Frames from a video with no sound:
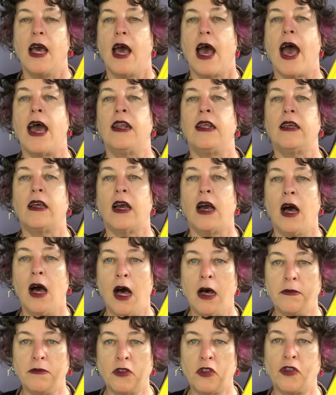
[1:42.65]
and it
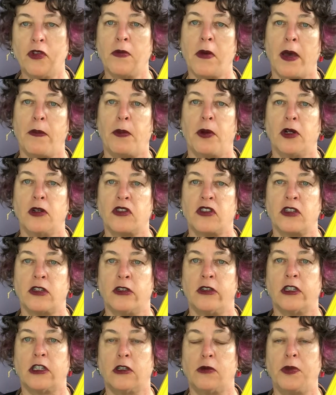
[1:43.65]
comes from my
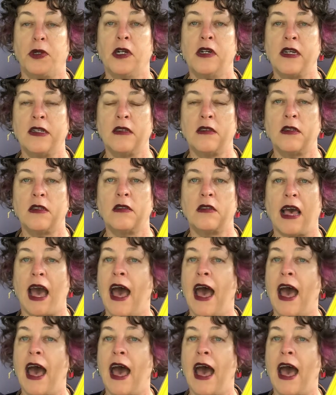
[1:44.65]
personal experiences